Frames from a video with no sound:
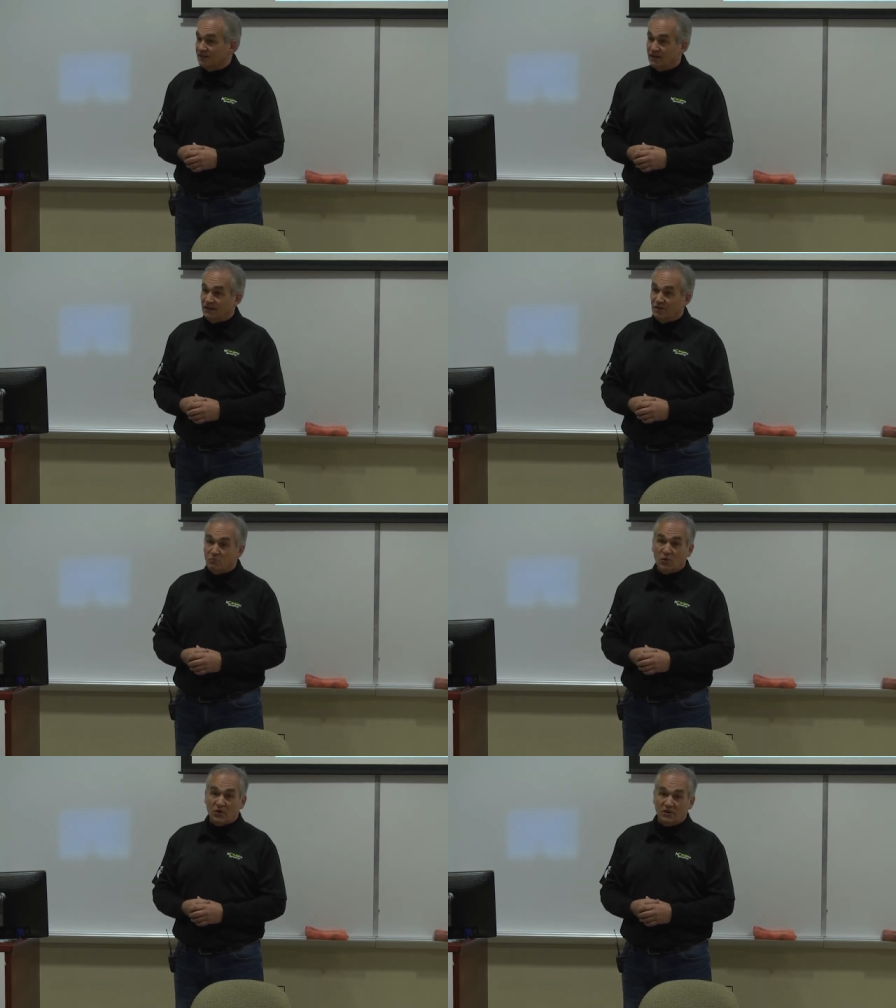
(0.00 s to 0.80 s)
uh,
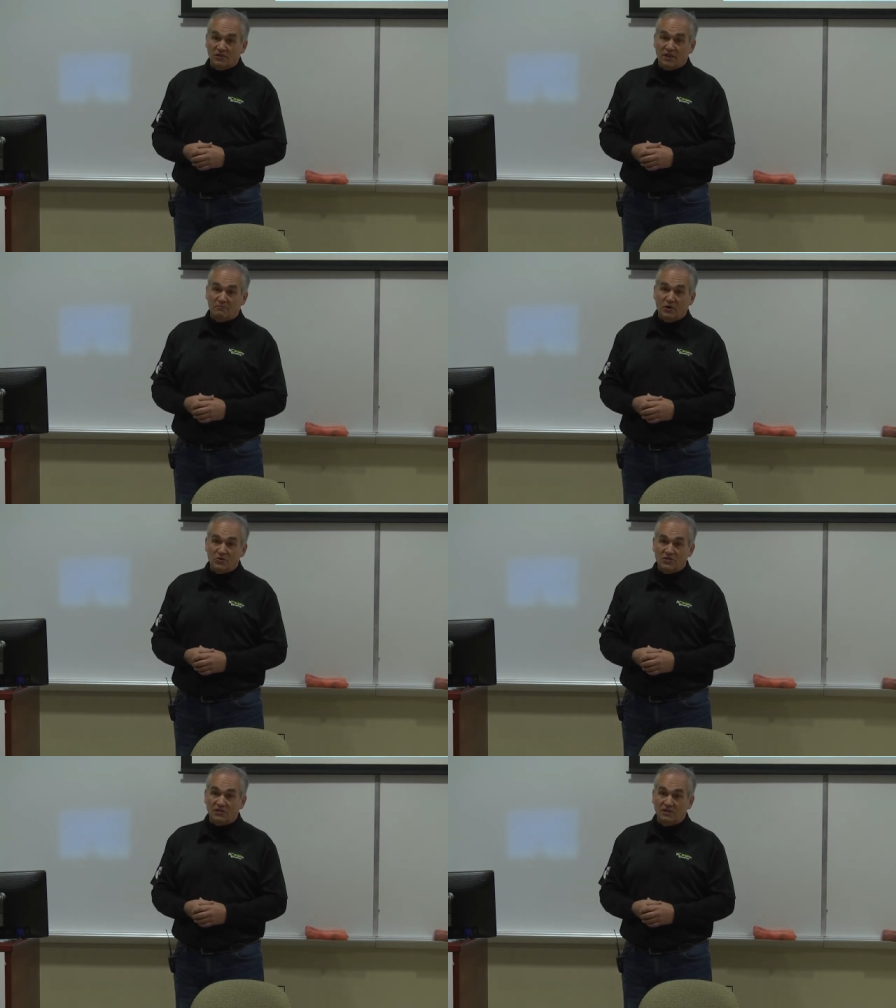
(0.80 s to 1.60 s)
more than
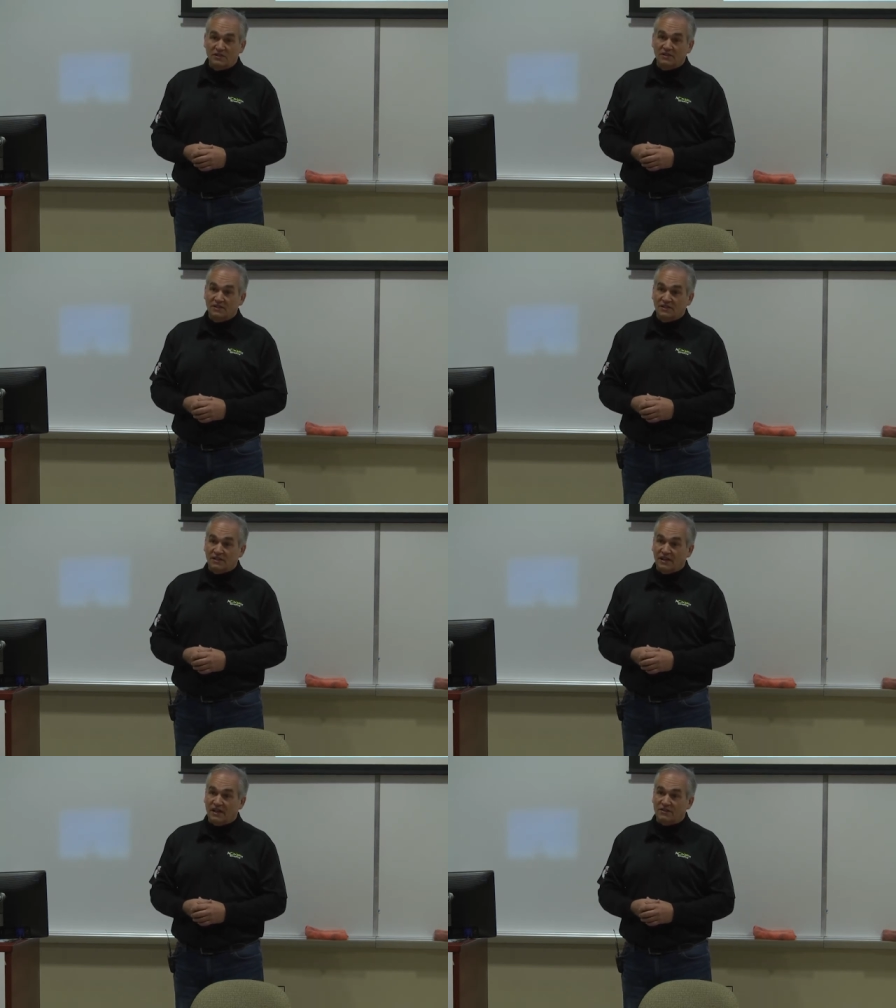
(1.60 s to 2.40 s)
most.
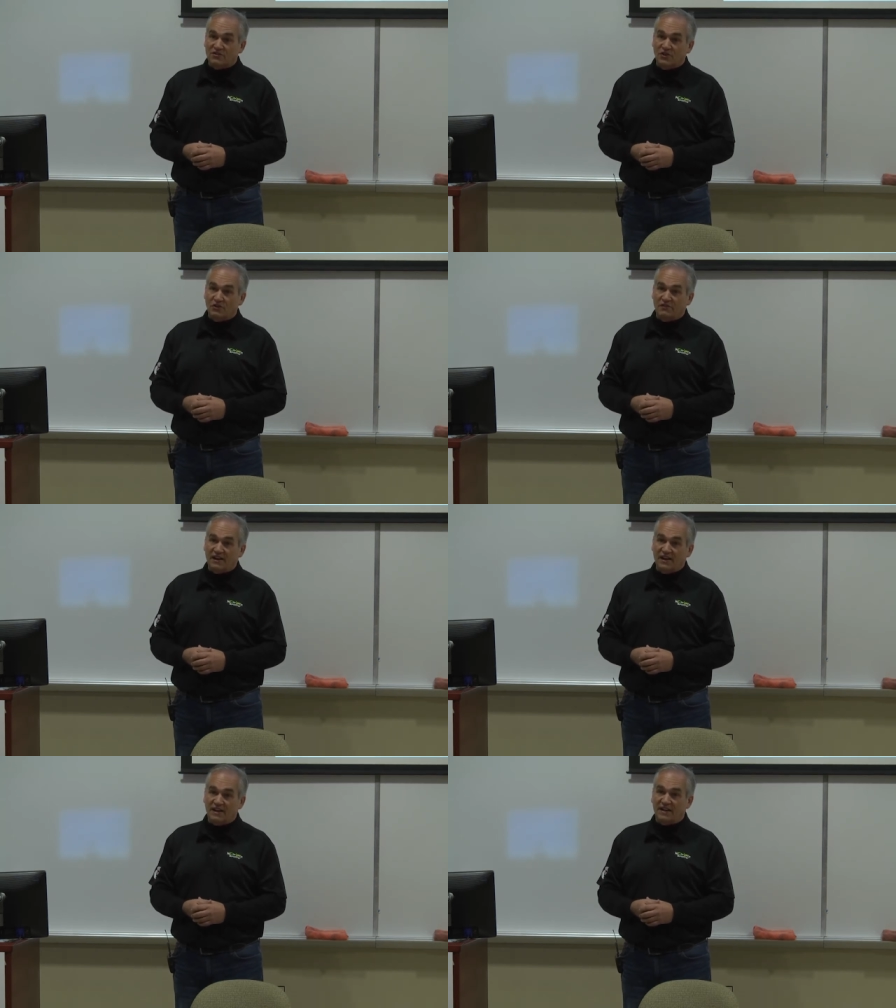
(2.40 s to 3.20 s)
And so if
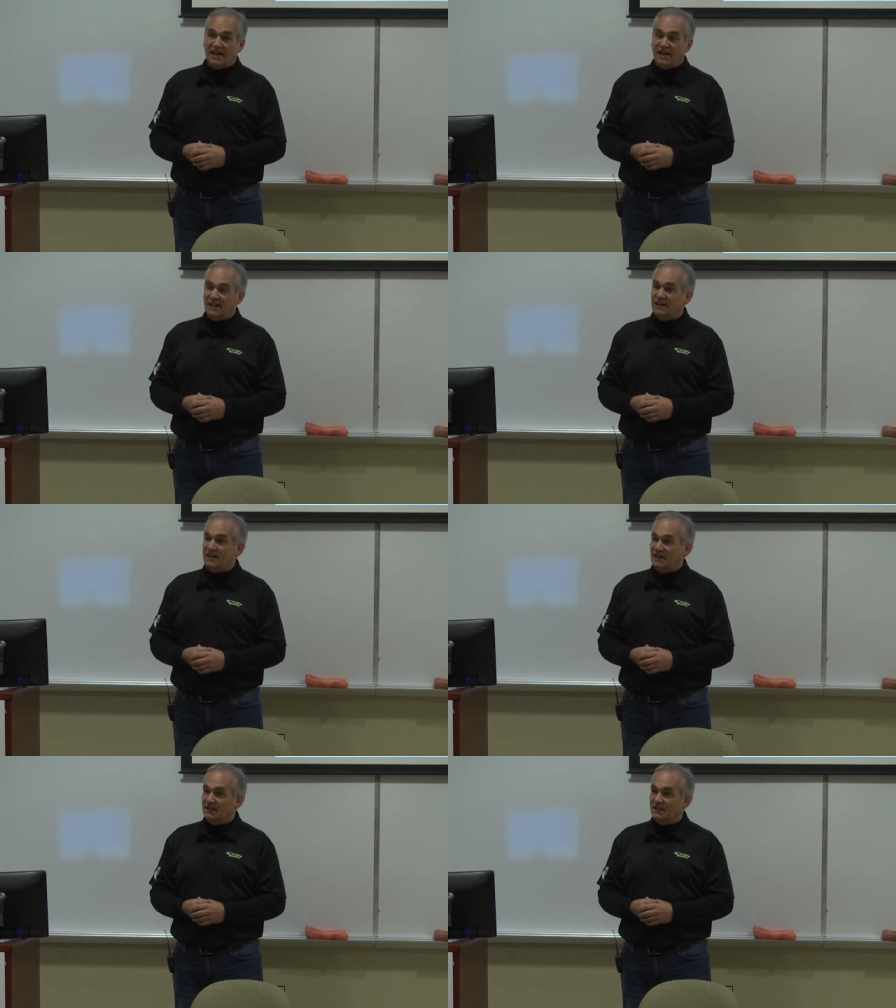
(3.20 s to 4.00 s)
I had
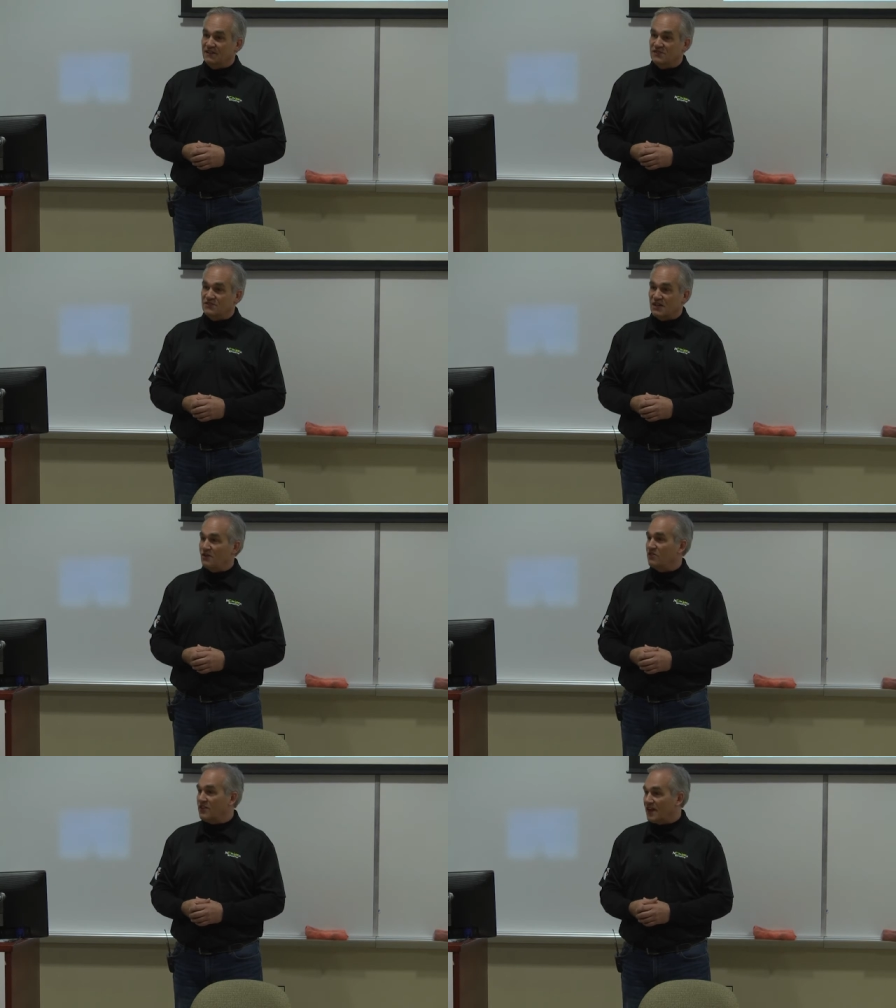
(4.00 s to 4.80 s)
any
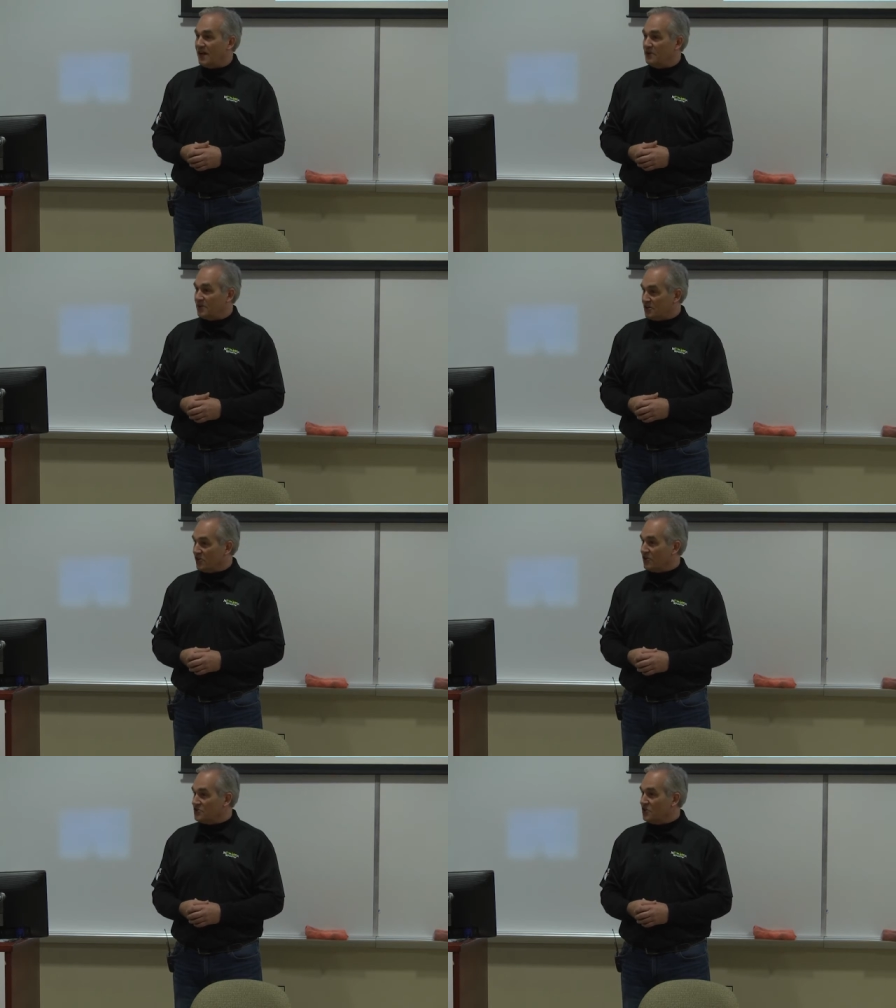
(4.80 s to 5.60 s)
single thing I would
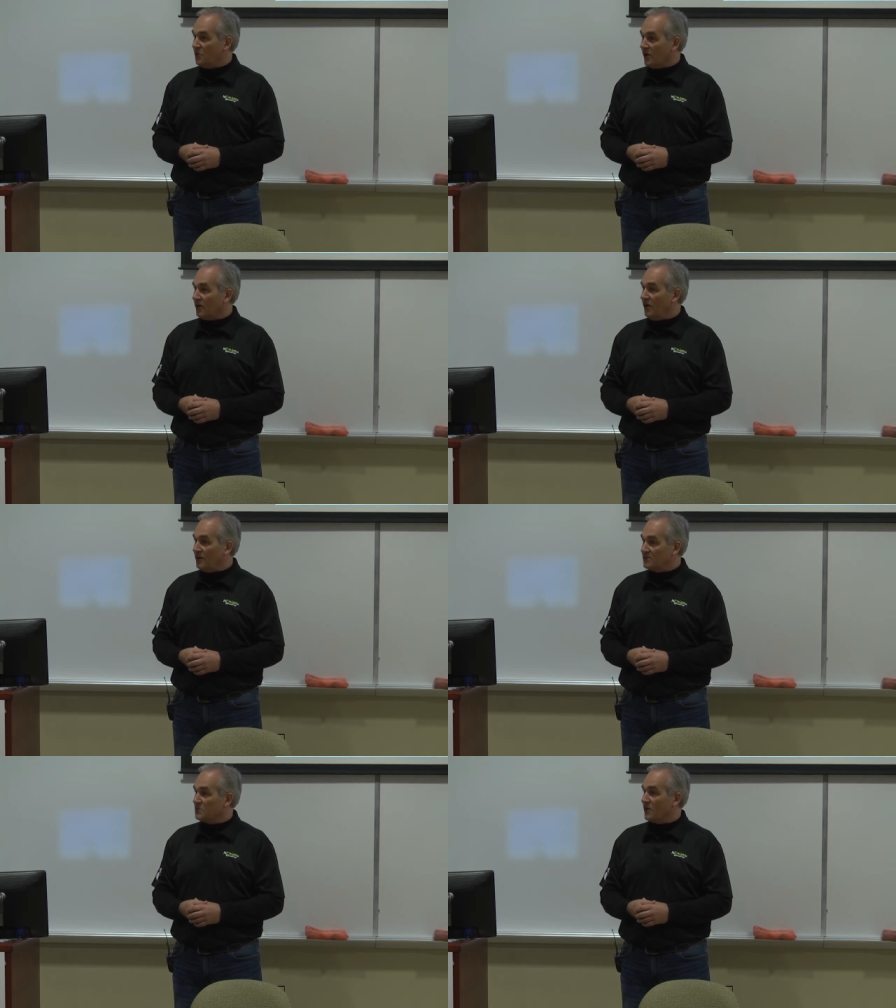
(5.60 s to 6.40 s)
encourage you to work
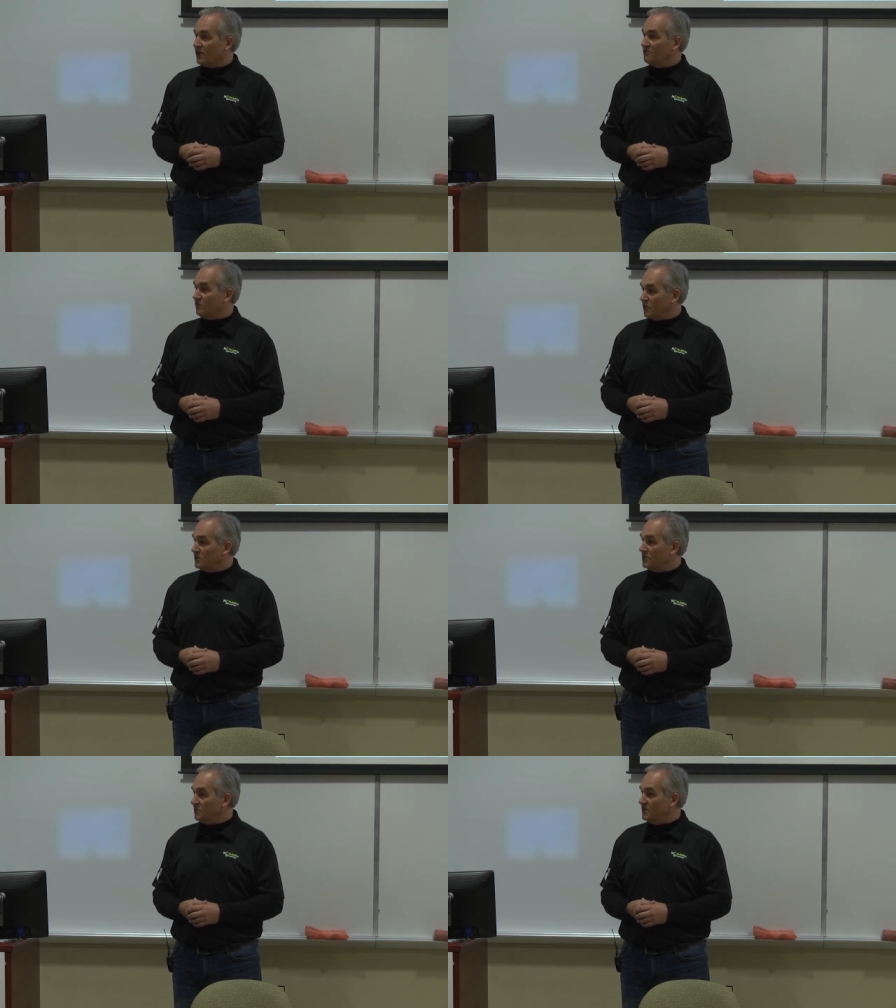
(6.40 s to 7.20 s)
on is work on
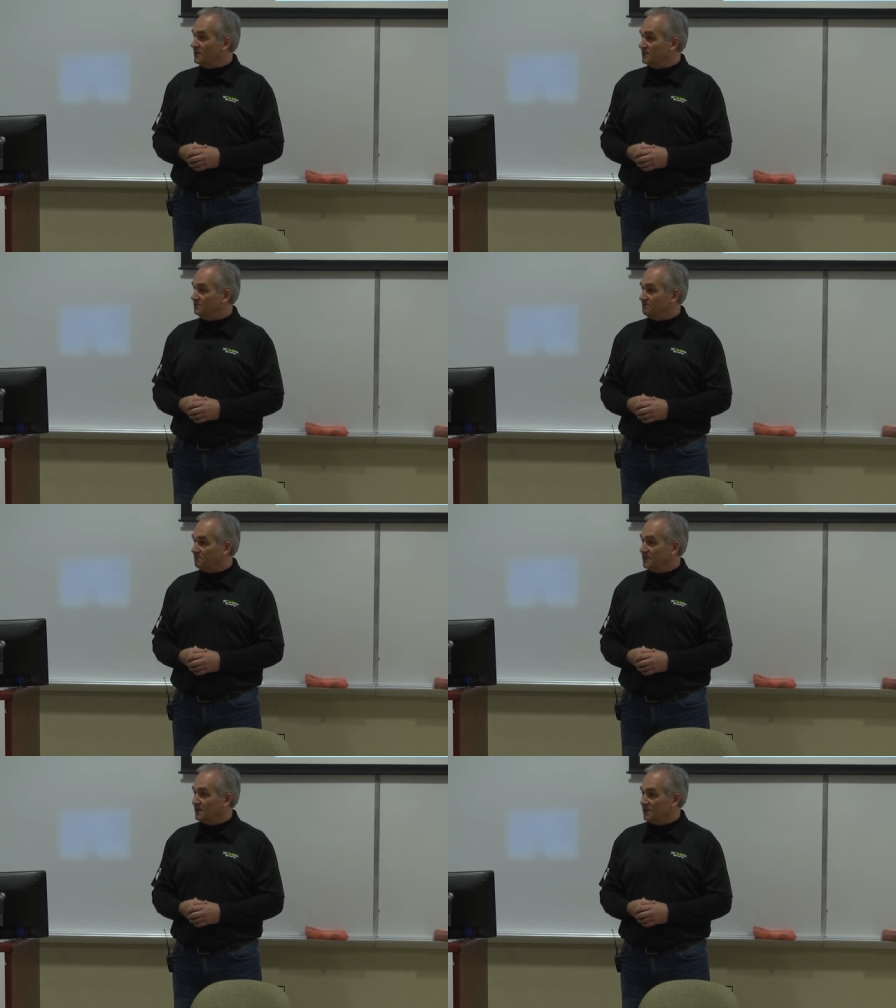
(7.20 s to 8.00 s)
fortitude.
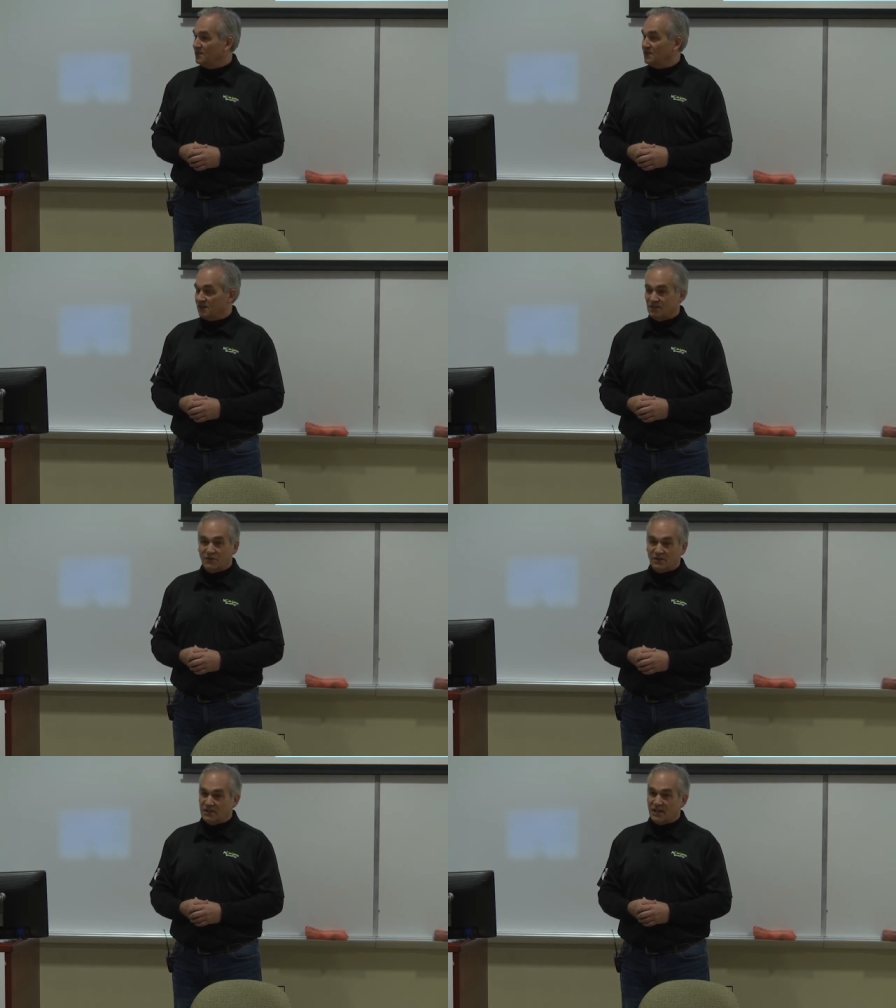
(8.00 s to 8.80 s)
You
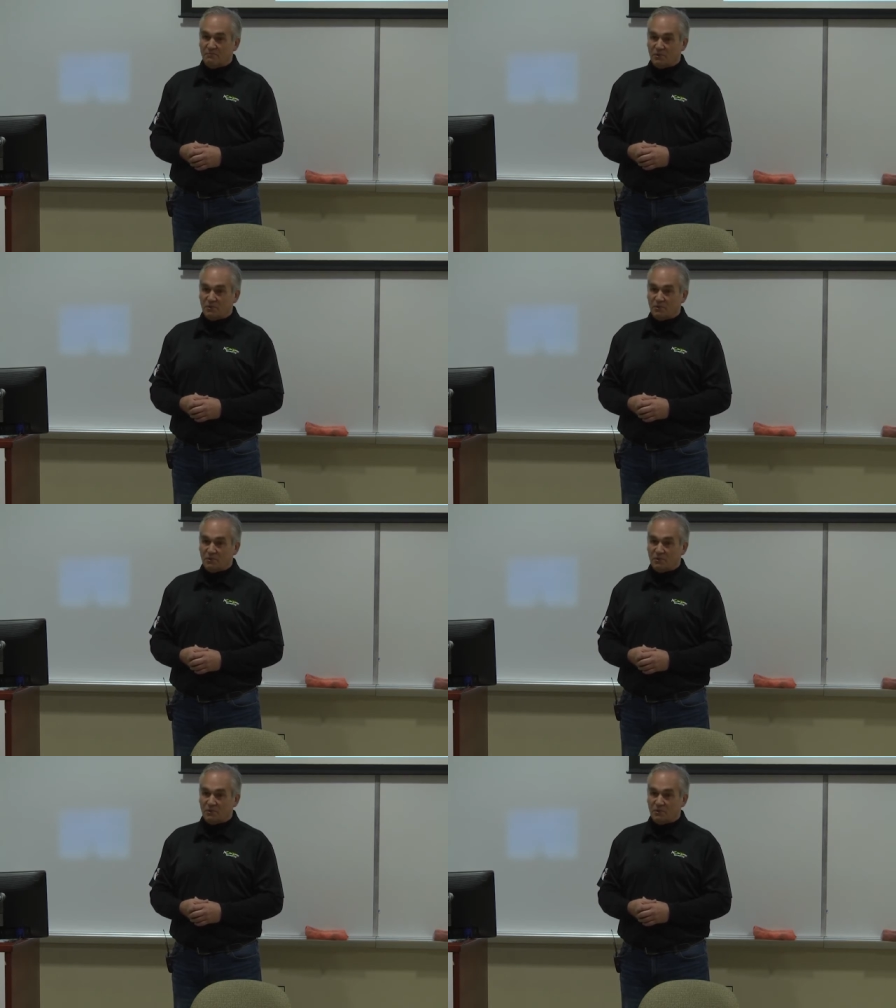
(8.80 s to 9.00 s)
know, when you get